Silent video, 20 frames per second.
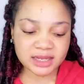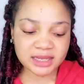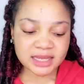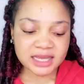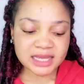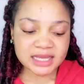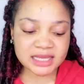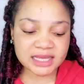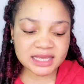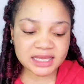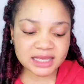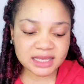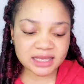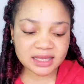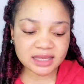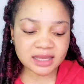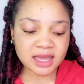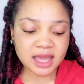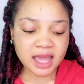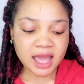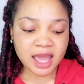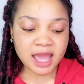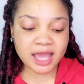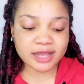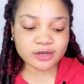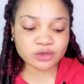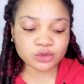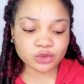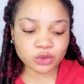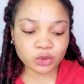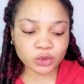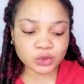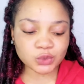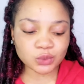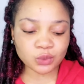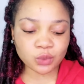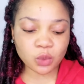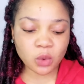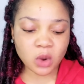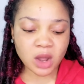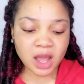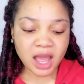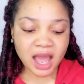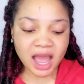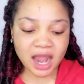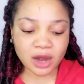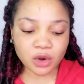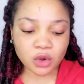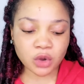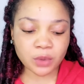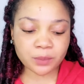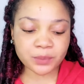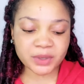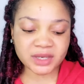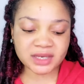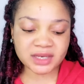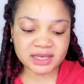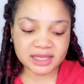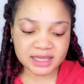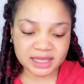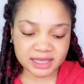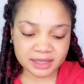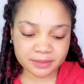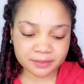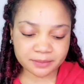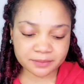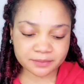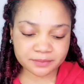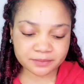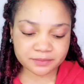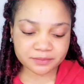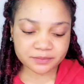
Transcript: he and those who accompanied him?